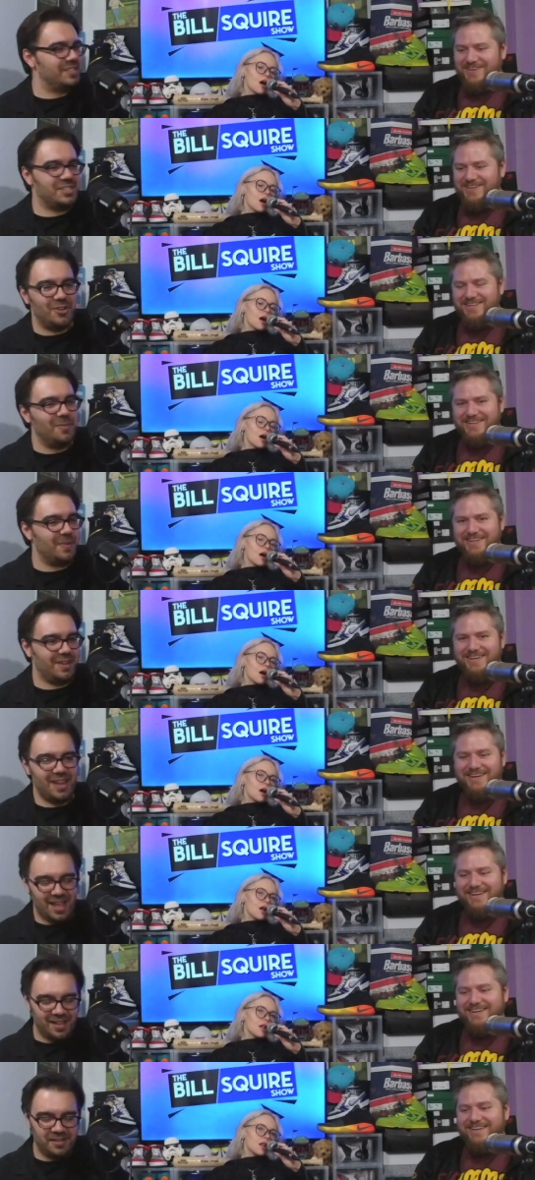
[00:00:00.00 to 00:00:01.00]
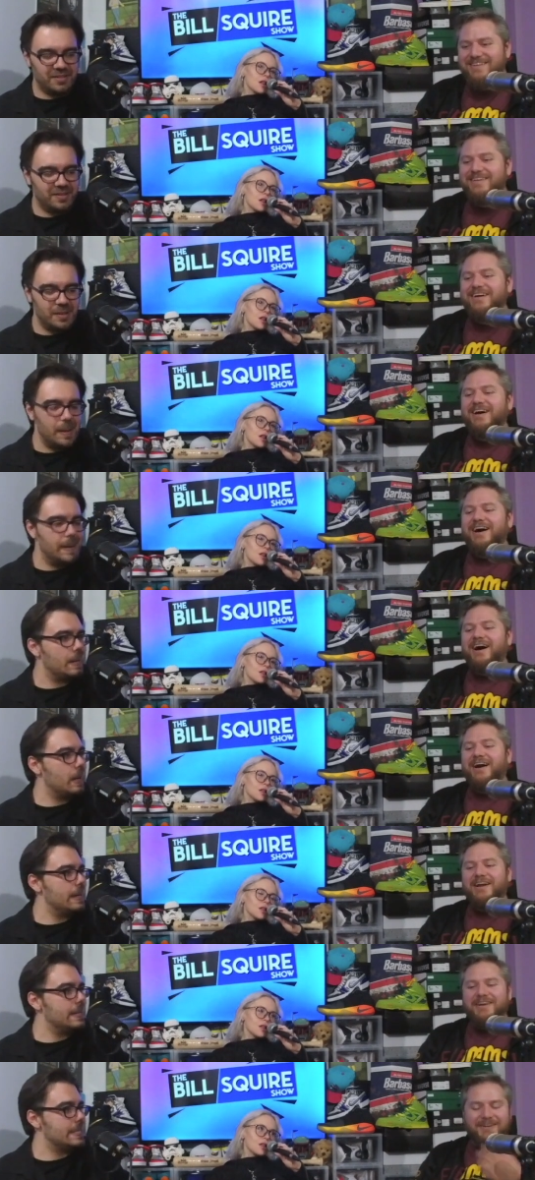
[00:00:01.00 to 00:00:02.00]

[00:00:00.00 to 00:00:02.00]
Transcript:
Speaker 1: stupid. Yeah. All right.